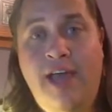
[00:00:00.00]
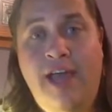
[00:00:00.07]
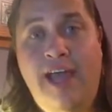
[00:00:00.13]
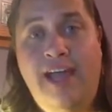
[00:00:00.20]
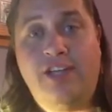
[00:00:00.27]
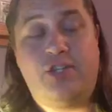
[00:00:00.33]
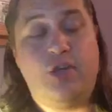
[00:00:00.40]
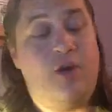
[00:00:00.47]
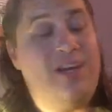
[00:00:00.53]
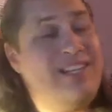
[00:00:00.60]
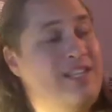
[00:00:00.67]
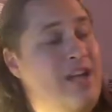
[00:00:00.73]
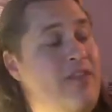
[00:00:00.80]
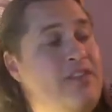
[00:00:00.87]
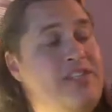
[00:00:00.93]
And so he's
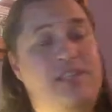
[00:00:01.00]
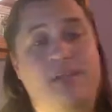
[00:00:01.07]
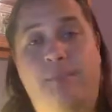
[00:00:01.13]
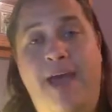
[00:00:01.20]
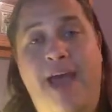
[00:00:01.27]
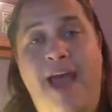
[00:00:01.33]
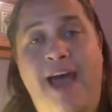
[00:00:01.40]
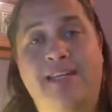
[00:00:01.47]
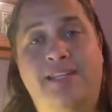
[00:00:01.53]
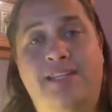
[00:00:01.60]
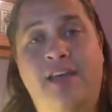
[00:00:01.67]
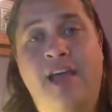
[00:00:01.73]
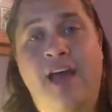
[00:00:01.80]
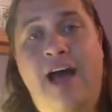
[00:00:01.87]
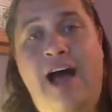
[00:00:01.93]
done this in the
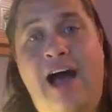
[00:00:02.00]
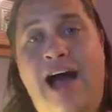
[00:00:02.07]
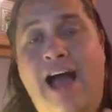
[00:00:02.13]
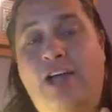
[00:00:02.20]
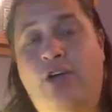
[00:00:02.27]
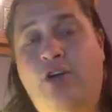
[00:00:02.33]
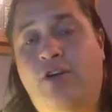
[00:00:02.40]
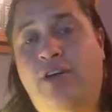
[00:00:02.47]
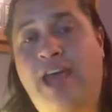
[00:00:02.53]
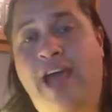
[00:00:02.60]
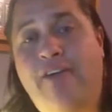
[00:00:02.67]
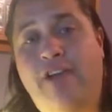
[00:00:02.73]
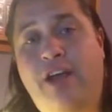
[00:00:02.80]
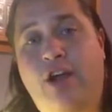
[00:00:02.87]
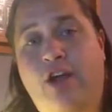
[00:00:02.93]
past. I currently
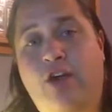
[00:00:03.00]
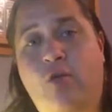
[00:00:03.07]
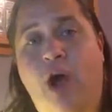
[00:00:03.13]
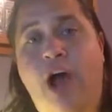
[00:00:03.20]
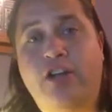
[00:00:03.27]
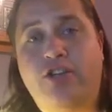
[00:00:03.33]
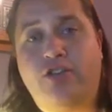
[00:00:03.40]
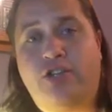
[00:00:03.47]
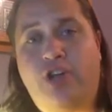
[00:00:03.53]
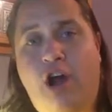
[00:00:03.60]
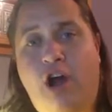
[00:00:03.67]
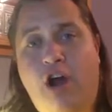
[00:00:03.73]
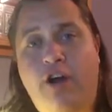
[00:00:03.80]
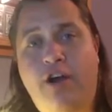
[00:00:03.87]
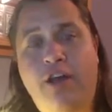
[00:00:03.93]
have an Aaron Rodgers
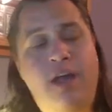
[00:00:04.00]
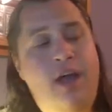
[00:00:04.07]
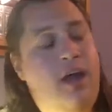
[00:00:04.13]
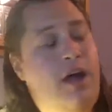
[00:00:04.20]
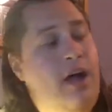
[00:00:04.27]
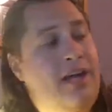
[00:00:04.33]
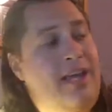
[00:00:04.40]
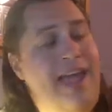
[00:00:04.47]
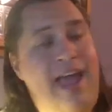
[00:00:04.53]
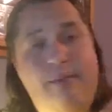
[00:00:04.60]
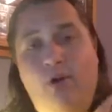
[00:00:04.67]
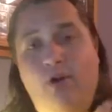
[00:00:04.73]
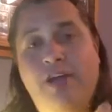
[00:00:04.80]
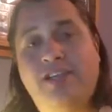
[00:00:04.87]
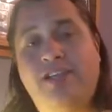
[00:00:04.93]
card,
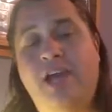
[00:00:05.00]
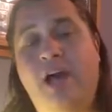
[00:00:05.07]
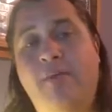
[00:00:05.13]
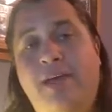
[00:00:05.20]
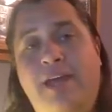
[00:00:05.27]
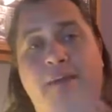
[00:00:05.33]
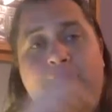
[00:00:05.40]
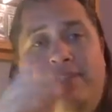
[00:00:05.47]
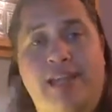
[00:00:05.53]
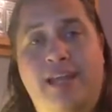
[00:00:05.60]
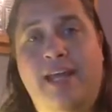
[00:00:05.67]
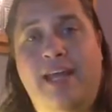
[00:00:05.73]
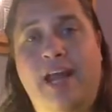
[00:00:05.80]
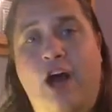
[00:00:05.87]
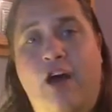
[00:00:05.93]
camo, that's coming, and I'm
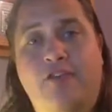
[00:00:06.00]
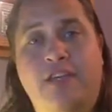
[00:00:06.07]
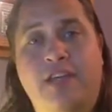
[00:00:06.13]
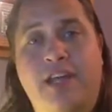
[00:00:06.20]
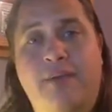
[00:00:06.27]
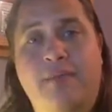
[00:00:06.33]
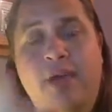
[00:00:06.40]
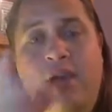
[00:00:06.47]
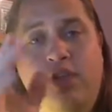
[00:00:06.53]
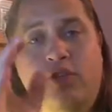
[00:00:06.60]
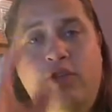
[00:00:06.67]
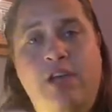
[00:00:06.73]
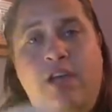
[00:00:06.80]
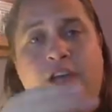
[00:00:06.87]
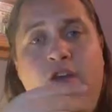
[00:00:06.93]
sending it off to him
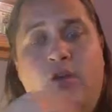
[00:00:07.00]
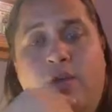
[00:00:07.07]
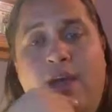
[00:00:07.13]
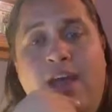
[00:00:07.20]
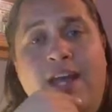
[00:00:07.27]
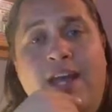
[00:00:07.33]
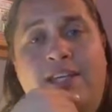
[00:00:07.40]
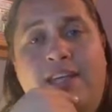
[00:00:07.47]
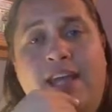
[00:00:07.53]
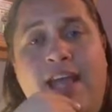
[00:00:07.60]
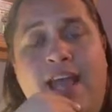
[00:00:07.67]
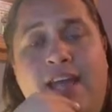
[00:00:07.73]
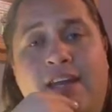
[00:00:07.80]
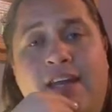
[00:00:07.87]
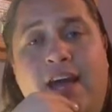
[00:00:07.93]
so he can grade it
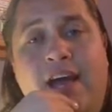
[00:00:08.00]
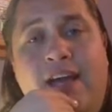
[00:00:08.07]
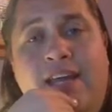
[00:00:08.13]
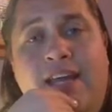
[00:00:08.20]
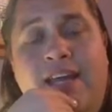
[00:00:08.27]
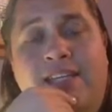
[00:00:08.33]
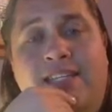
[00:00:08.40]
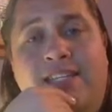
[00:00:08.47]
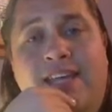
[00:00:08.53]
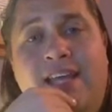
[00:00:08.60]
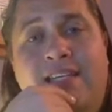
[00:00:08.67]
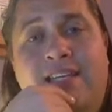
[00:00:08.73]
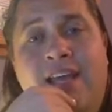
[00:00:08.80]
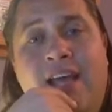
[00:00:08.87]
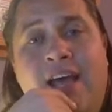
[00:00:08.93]
and get it
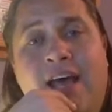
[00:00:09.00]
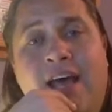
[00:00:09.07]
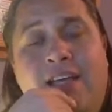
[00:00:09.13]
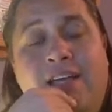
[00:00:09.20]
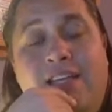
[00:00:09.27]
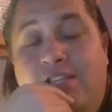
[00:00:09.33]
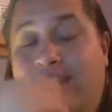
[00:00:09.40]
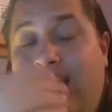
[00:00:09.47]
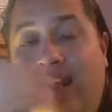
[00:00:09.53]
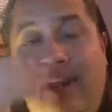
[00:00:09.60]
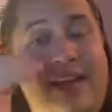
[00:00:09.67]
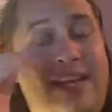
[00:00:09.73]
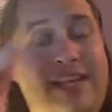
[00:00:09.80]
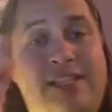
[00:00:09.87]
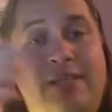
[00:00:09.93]
sent, sell
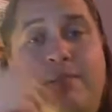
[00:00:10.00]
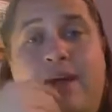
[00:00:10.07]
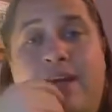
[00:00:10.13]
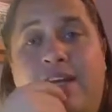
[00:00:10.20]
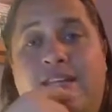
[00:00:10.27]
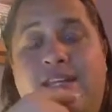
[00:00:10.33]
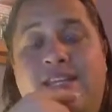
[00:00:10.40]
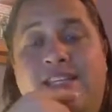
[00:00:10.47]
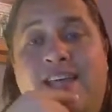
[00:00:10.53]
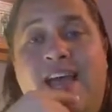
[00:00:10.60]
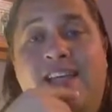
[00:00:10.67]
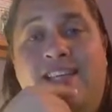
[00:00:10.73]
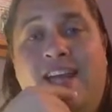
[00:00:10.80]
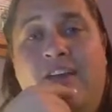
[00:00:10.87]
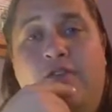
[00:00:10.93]
it and get some money to these
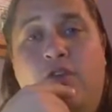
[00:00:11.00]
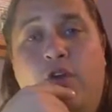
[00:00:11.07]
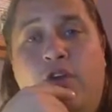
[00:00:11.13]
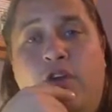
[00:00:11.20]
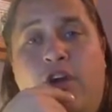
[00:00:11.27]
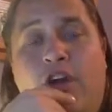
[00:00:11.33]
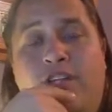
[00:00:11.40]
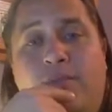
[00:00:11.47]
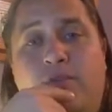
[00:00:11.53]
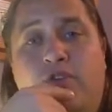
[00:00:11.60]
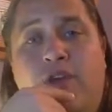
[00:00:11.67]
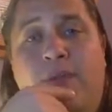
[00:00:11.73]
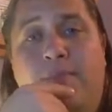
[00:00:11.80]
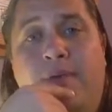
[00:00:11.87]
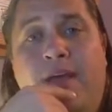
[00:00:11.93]
guys. I got a few other cards I'm going to
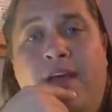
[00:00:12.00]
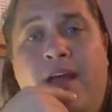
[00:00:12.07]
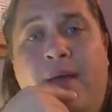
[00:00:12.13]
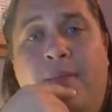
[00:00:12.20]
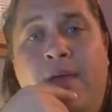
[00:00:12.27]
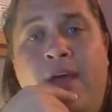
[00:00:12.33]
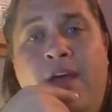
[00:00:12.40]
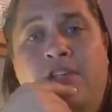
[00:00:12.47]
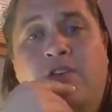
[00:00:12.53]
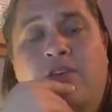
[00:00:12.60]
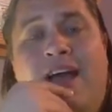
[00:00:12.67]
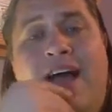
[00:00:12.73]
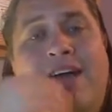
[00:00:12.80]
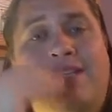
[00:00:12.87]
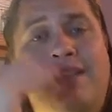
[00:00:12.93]
try and pick up. So
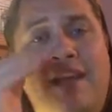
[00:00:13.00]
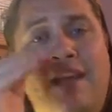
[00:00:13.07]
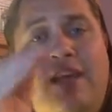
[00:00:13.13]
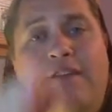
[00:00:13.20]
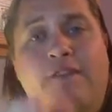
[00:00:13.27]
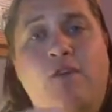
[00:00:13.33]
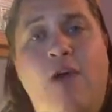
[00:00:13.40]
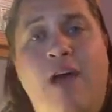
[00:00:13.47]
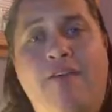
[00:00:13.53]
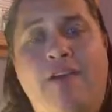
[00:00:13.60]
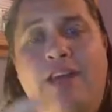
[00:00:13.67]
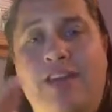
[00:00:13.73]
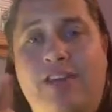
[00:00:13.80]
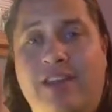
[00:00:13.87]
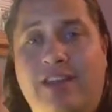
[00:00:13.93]
guys, if you have
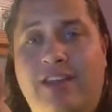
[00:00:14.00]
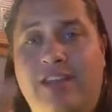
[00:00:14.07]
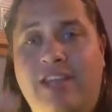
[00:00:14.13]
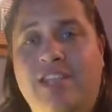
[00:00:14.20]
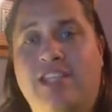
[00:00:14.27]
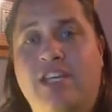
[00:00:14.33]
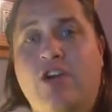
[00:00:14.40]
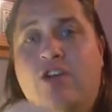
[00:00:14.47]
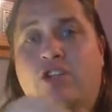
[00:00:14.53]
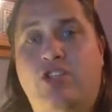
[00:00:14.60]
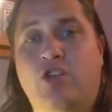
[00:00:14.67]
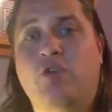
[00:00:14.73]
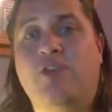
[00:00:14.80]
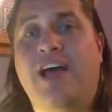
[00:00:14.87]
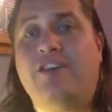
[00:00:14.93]
any of this year's
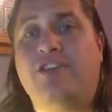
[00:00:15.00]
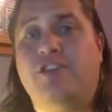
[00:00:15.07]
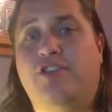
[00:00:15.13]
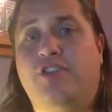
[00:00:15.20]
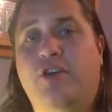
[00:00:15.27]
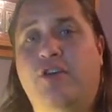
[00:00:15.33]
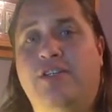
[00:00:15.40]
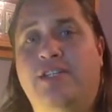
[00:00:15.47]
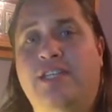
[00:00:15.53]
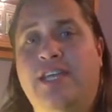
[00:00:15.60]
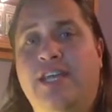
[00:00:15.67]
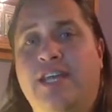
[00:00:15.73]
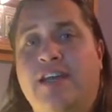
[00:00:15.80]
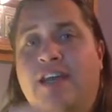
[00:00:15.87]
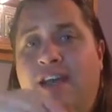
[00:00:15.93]

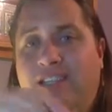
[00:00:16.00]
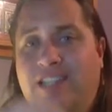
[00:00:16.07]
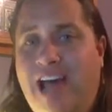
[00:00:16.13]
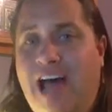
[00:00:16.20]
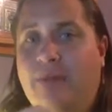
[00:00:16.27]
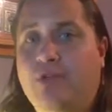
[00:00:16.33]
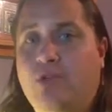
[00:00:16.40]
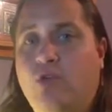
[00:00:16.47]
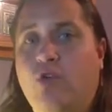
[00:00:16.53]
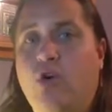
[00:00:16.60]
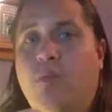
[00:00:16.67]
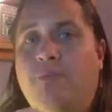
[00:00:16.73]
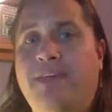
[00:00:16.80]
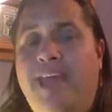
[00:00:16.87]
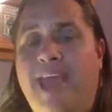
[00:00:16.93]
2013 Topps
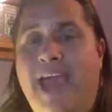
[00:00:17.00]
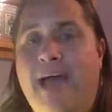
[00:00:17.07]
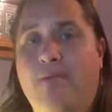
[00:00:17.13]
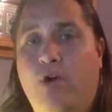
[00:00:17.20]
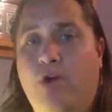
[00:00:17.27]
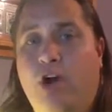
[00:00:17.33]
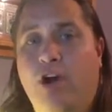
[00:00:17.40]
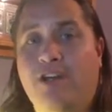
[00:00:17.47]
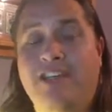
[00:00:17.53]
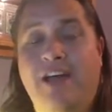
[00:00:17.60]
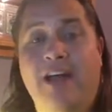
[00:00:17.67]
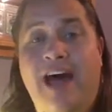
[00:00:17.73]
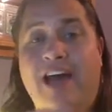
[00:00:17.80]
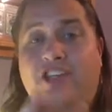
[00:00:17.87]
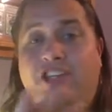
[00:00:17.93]
Chrome camo cards, now
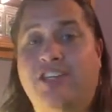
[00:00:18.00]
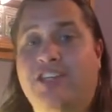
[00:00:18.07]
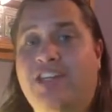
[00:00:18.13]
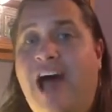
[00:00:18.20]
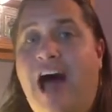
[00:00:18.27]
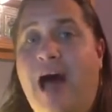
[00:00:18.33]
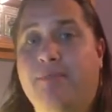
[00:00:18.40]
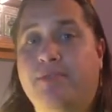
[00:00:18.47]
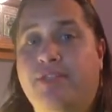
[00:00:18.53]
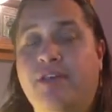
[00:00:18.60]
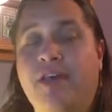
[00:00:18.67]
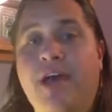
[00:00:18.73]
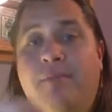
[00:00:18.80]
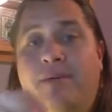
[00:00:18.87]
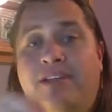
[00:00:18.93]
not just Topps,
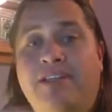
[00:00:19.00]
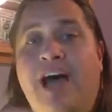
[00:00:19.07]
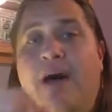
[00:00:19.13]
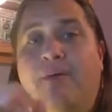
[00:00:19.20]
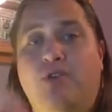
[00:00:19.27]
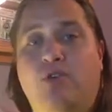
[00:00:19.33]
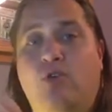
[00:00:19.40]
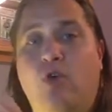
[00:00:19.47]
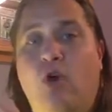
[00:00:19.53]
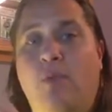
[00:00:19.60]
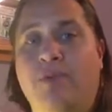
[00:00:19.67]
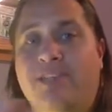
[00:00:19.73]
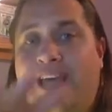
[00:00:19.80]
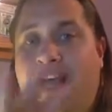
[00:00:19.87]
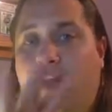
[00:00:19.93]
but Topps
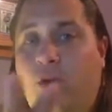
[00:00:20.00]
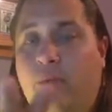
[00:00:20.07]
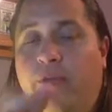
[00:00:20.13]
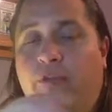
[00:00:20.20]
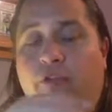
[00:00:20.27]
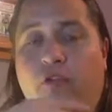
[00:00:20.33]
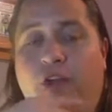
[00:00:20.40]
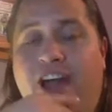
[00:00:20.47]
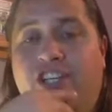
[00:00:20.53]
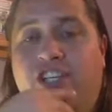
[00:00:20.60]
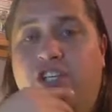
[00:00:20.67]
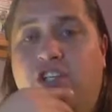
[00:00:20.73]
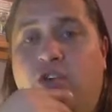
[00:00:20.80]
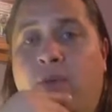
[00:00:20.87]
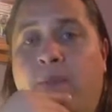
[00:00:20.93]
Chrome, it's got a little bit of
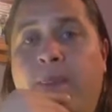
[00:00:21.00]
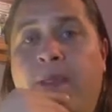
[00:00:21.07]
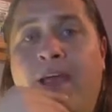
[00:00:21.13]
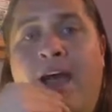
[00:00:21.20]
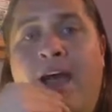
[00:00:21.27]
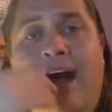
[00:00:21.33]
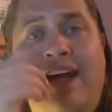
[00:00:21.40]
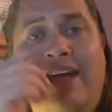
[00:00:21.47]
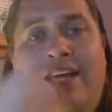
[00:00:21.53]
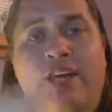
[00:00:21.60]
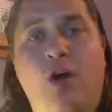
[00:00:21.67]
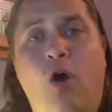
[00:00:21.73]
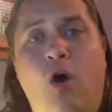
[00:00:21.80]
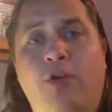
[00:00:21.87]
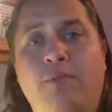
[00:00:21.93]
refraction to it, get
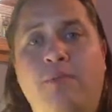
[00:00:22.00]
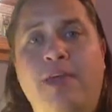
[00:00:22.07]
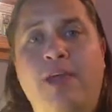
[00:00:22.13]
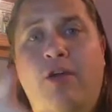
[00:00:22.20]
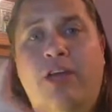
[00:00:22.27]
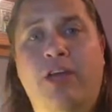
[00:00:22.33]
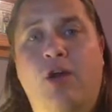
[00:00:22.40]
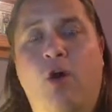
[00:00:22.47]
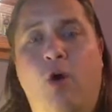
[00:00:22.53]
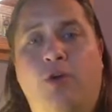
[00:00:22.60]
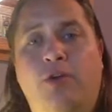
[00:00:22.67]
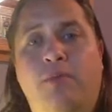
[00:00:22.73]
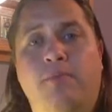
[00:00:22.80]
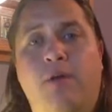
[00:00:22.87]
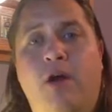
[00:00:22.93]
a hold of me or get a
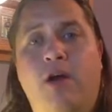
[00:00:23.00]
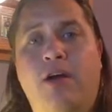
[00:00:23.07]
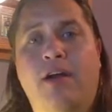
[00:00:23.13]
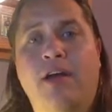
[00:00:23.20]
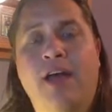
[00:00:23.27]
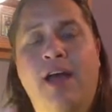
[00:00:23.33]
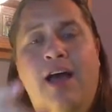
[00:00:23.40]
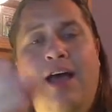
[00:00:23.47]
hold of Mark.